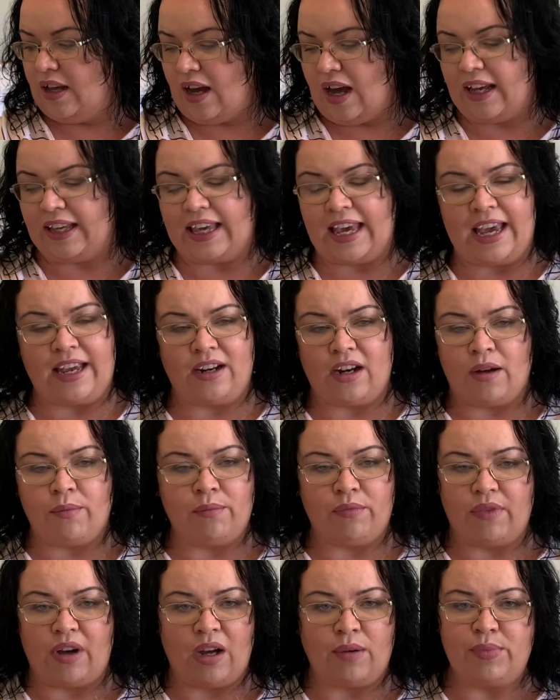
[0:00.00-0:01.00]
Again,
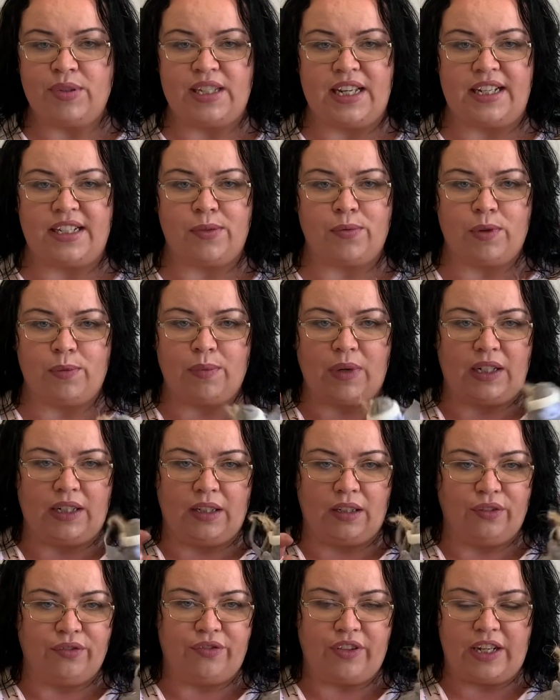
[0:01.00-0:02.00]
I'm obsessed with my
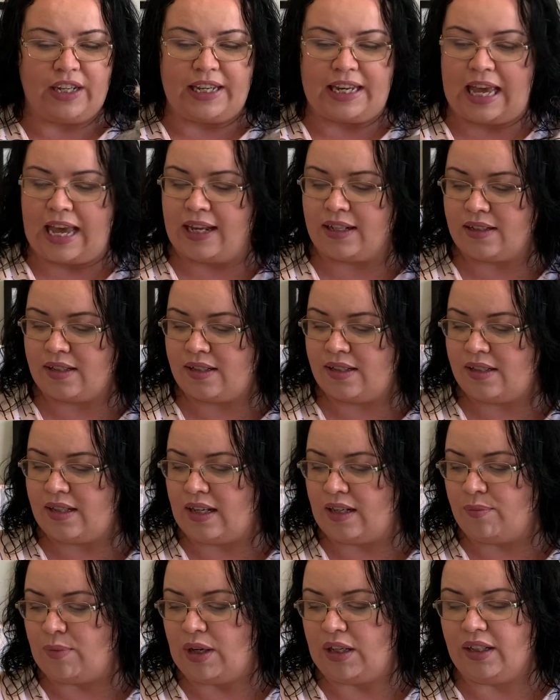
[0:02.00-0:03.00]
little vignettes
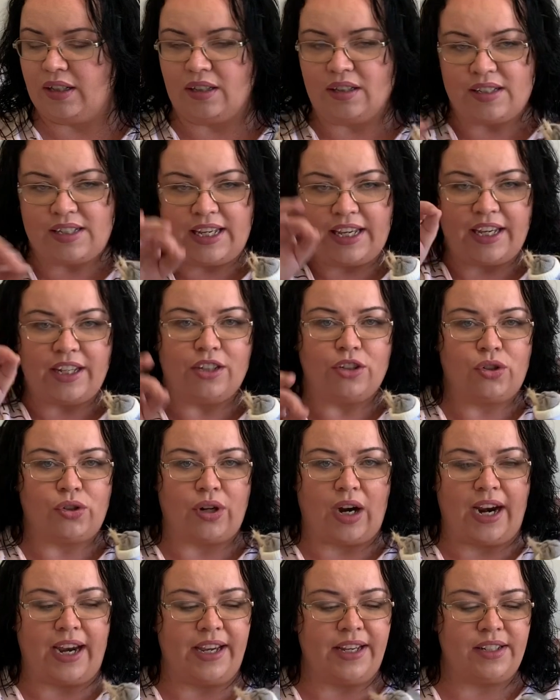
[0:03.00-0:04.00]
and my little tiered
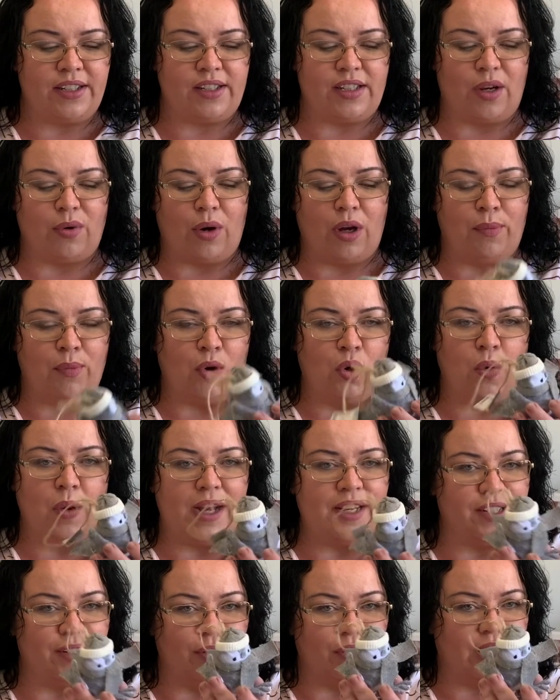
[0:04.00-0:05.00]
trays. So I'm
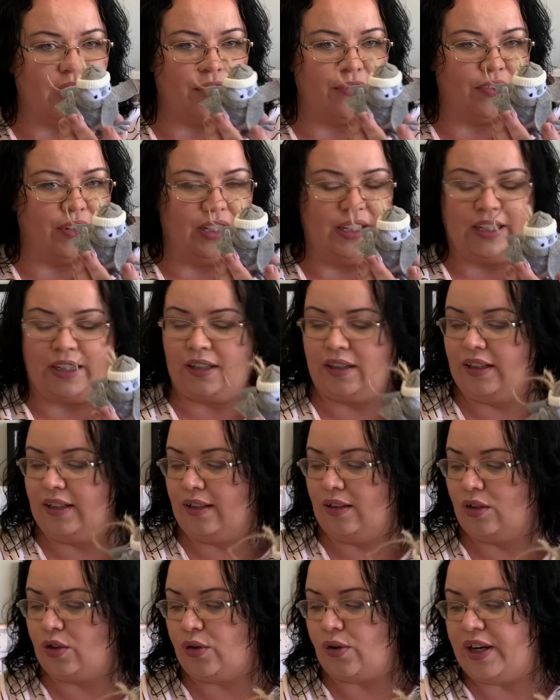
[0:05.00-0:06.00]
always looking for like
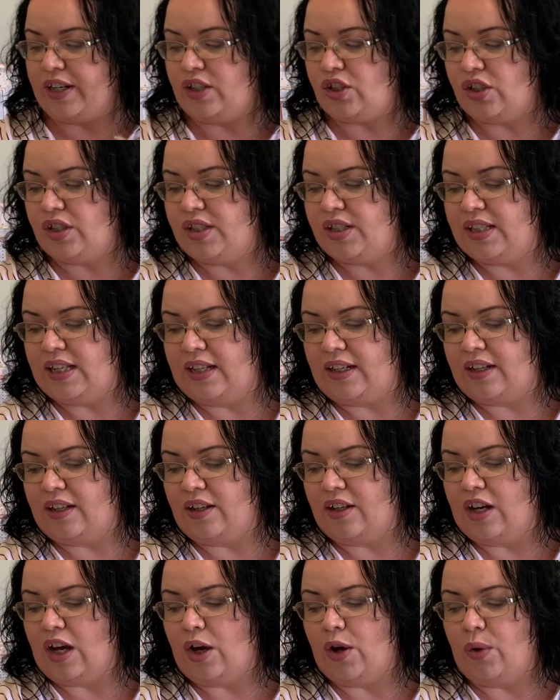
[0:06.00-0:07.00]
little creatures that
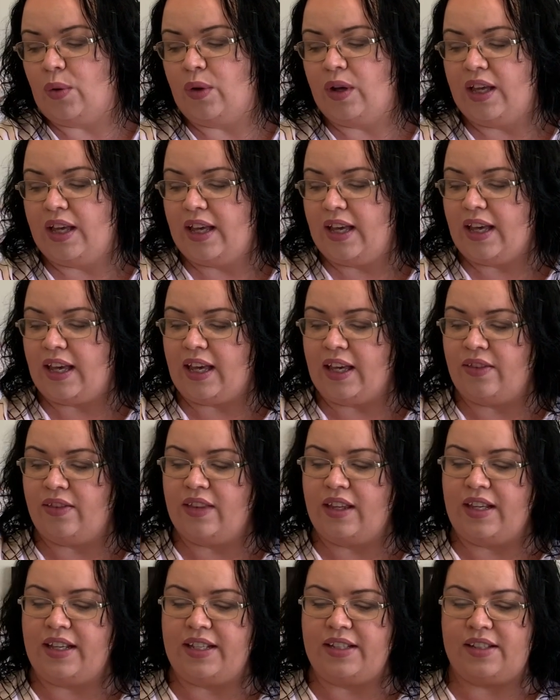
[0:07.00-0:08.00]
can go in
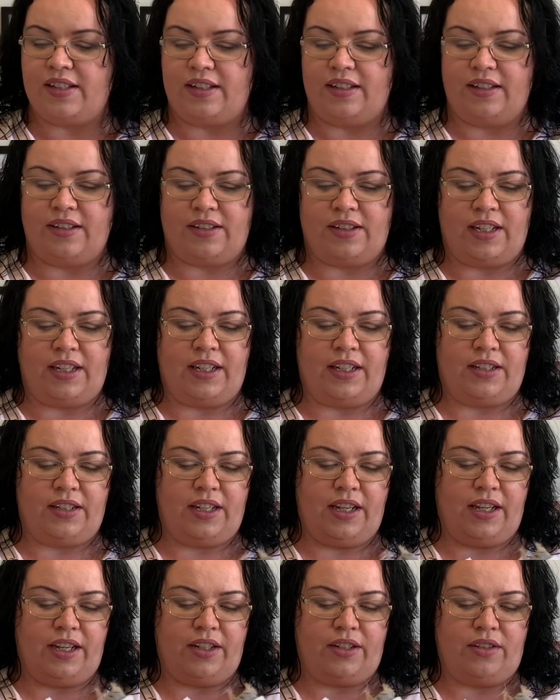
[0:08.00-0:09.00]
these
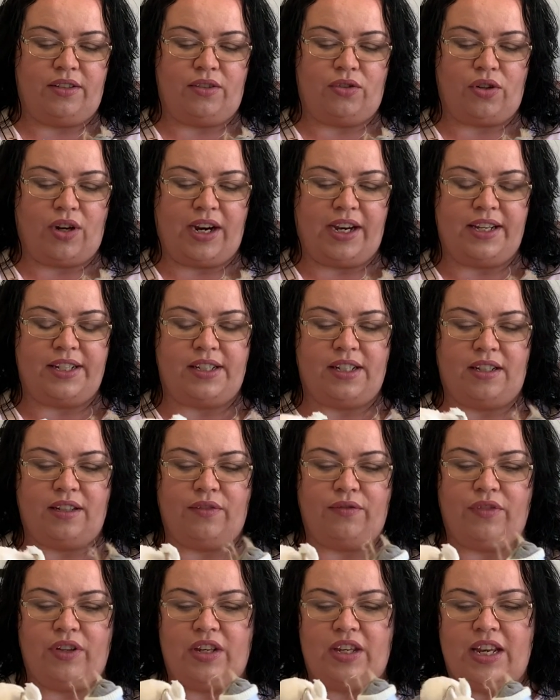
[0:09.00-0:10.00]
tiered trays
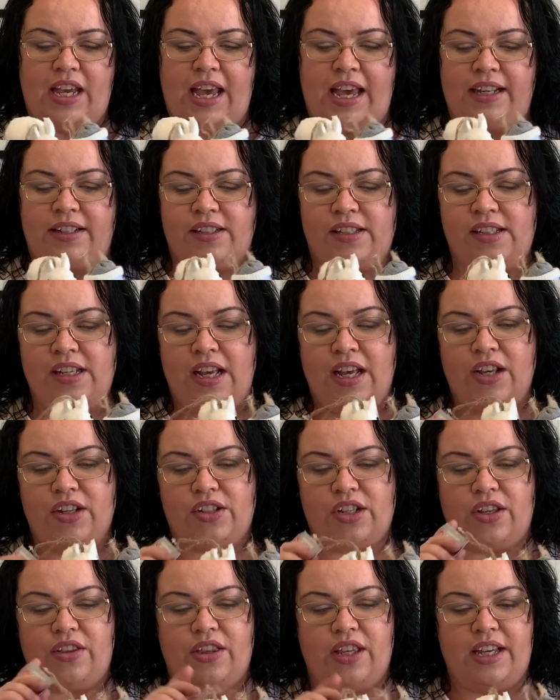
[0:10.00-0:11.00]
and vignettes.
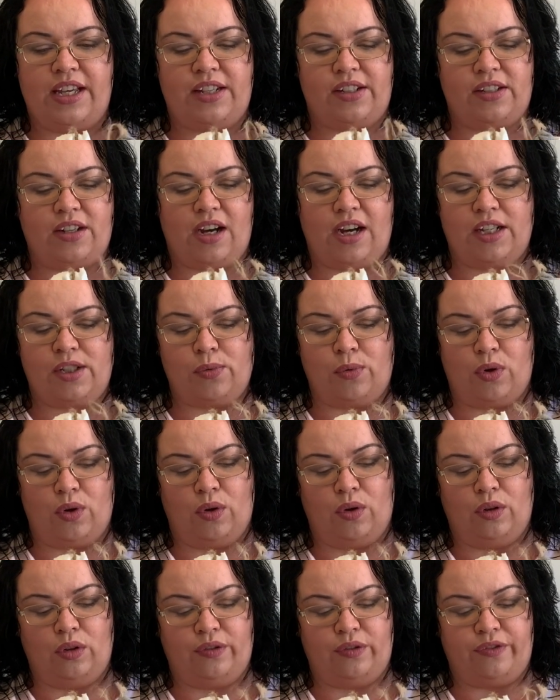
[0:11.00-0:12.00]
So these guys were
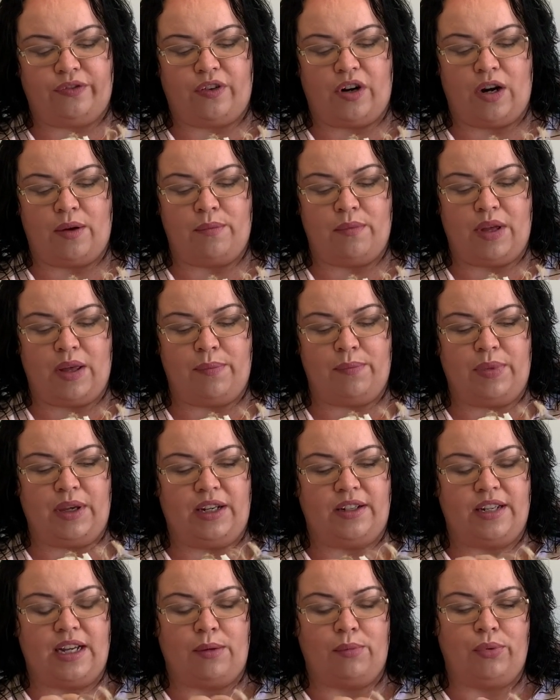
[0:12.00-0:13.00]
all from
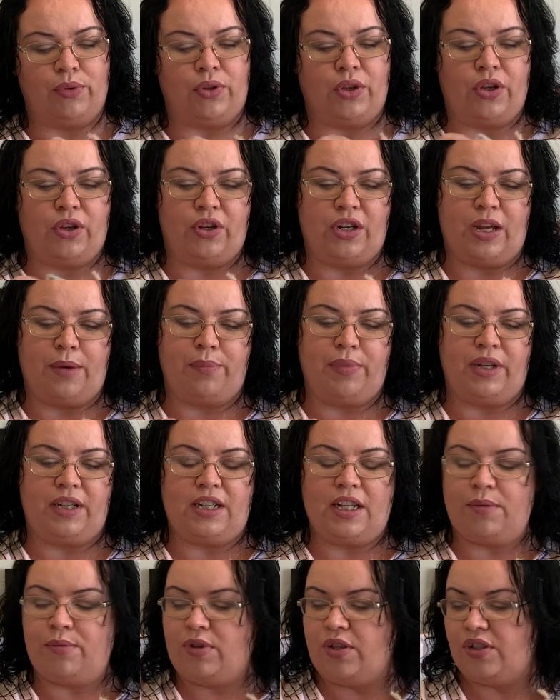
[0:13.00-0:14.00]
Big W. Now, Big
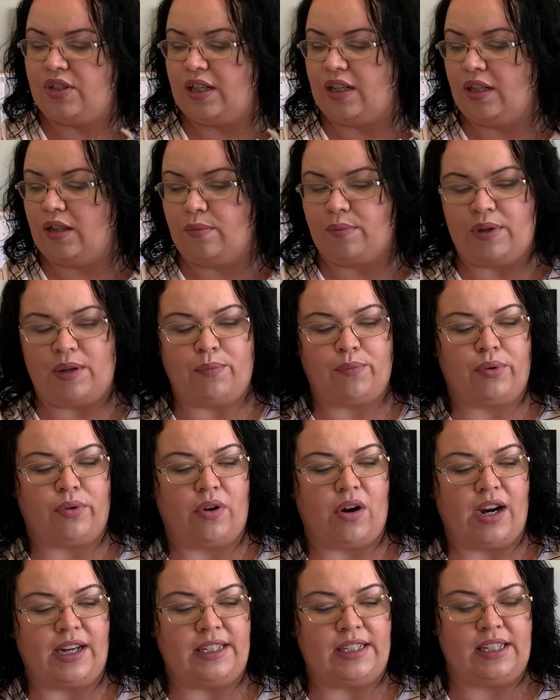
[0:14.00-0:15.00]
W is a little bit
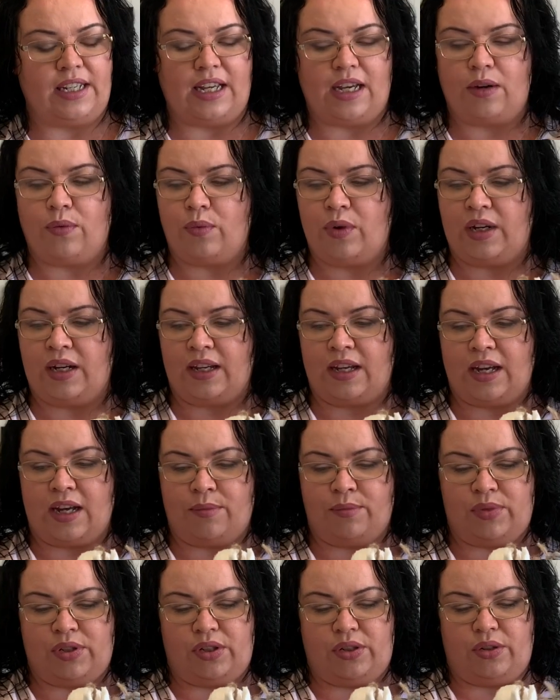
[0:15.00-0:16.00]
pricier when it
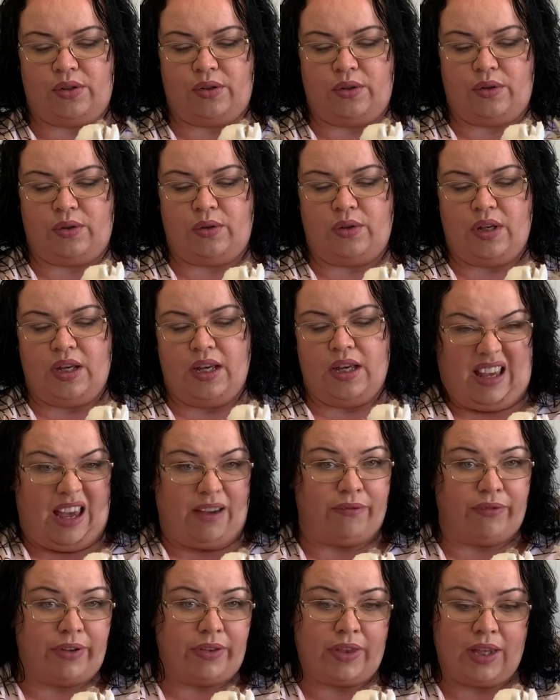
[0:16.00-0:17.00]
comes to
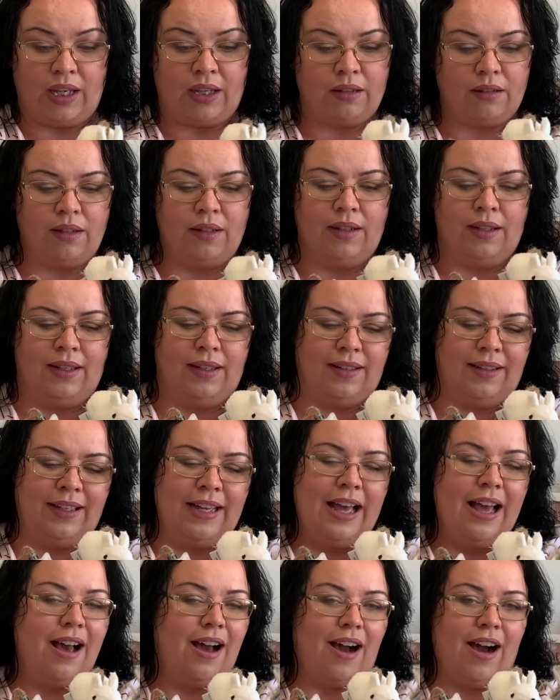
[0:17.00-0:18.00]
everything,
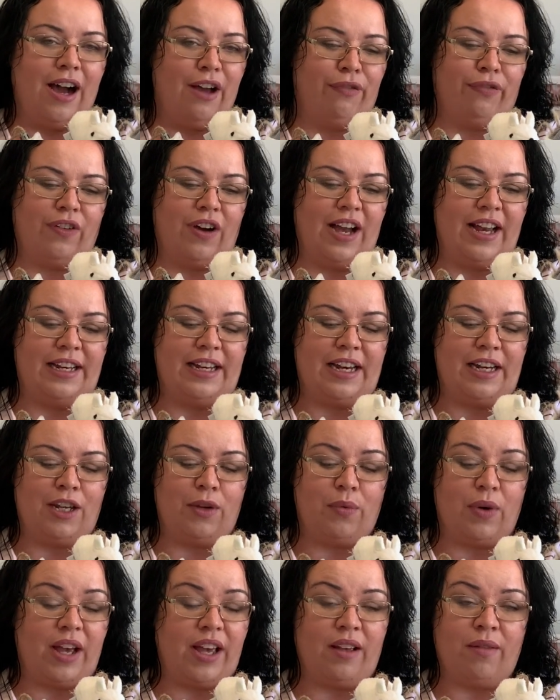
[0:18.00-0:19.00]
I find
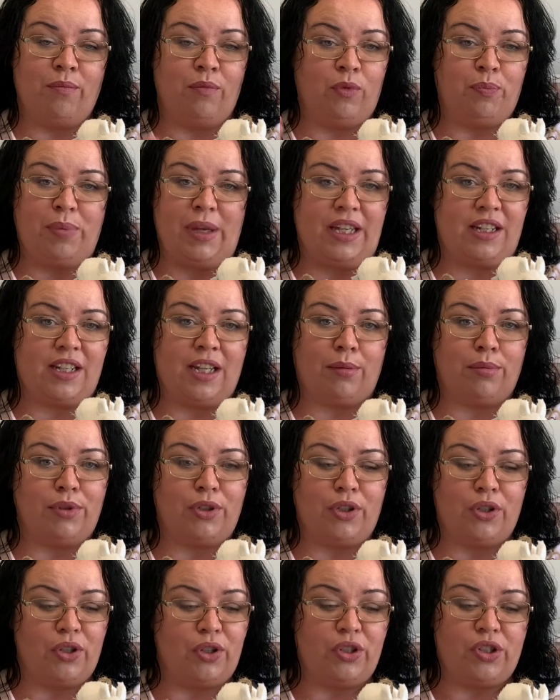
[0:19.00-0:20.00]
anyway. Big W
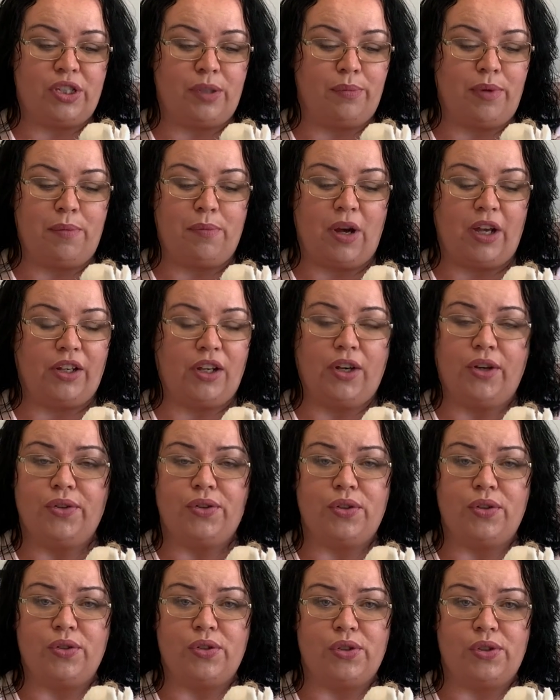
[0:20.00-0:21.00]
used to be my
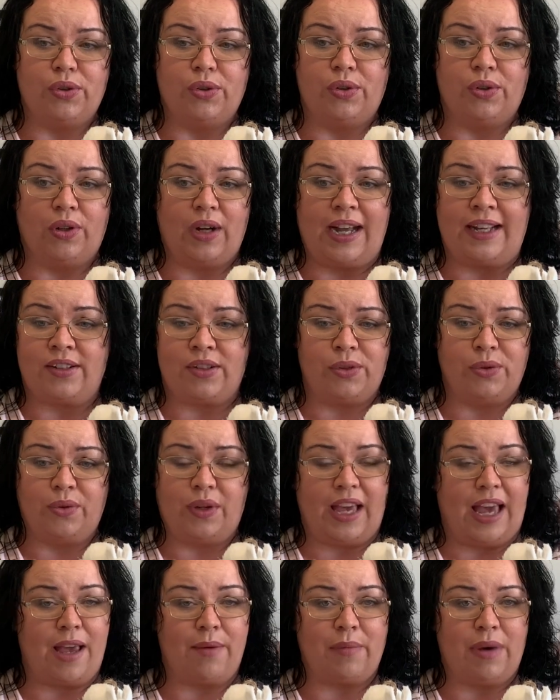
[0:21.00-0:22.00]
go-to store until
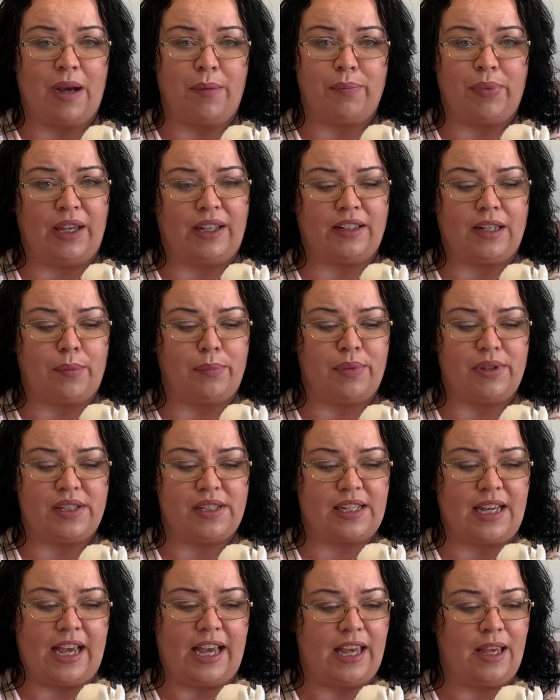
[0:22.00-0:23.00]
Kmart picked up
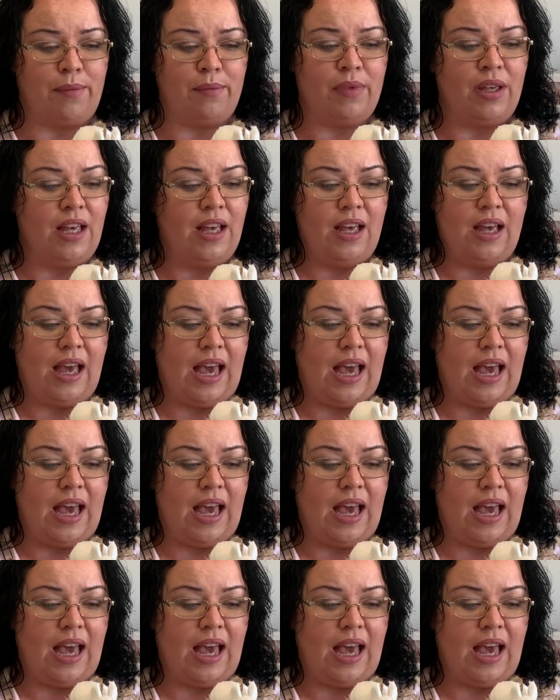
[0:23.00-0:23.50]
its game.